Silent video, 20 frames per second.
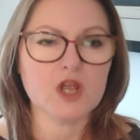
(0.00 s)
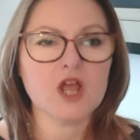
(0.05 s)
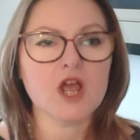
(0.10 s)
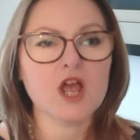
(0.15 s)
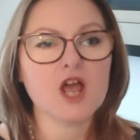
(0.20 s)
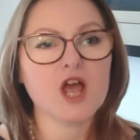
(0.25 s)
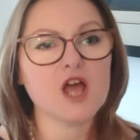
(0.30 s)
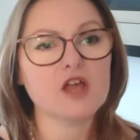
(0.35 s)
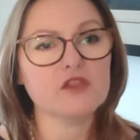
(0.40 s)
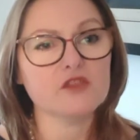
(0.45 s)

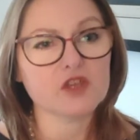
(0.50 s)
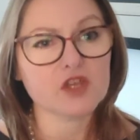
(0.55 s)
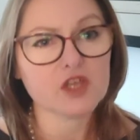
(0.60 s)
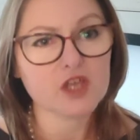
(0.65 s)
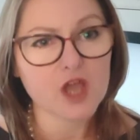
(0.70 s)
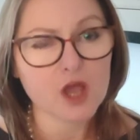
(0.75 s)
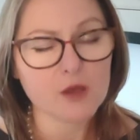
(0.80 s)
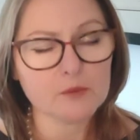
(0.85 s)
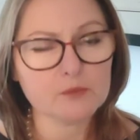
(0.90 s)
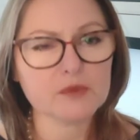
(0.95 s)
and the
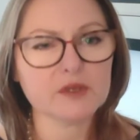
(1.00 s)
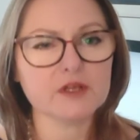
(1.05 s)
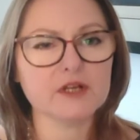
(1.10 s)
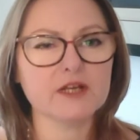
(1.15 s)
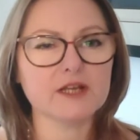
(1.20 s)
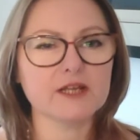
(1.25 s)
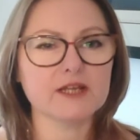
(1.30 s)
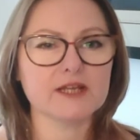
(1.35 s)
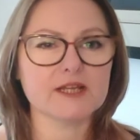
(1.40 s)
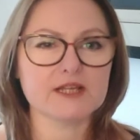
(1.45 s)
company
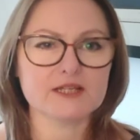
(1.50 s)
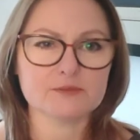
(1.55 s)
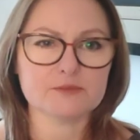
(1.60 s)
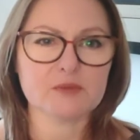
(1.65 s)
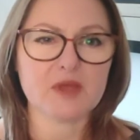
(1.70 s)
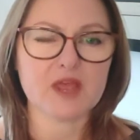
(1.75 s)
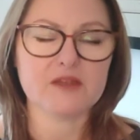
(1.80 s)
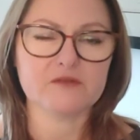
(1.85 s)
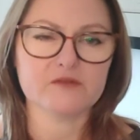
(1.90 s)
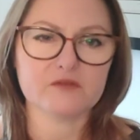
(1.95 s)
is paying
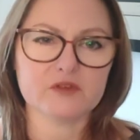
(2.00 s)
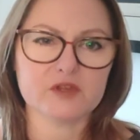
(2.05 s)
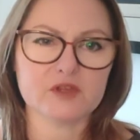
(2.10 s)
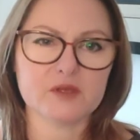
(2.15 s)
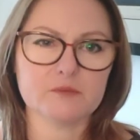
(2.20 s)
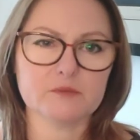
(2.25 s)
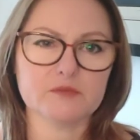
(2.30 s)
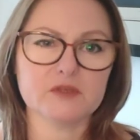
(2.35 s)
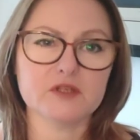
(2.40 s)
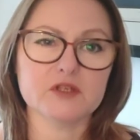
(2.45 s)
for them
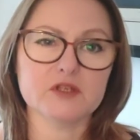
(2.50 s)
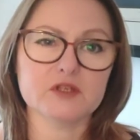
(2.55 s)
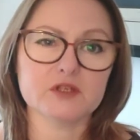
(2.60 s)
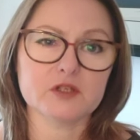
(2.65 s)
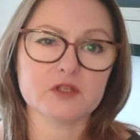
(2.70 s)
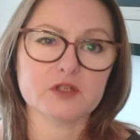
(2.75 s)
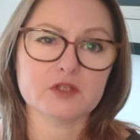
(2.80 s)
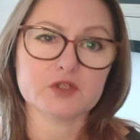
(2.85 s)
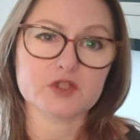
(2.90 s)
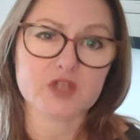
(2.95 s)

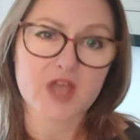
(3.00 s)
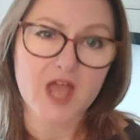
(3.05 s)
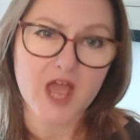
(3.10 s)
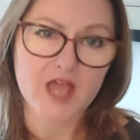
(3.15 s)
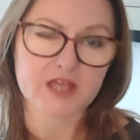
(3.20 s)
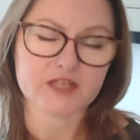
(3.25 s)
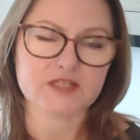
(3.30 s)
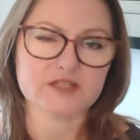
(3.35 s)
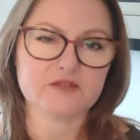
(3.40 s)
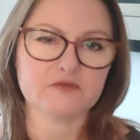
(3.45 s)
to
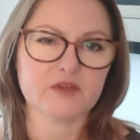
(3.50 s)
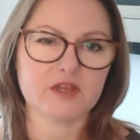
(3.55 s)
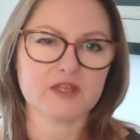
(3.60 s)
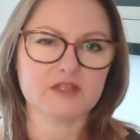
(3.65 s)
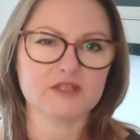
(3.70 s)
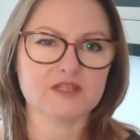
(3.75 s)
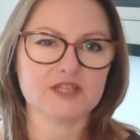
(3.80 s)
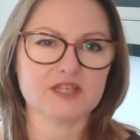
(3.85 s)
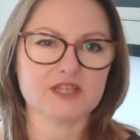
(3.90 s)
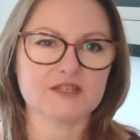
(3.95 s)
activate
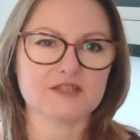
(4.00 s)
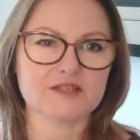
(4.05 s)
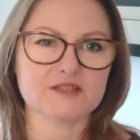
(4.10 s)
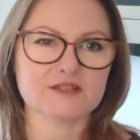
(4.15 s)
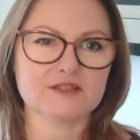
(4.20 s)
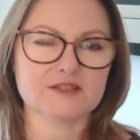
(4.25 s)
this.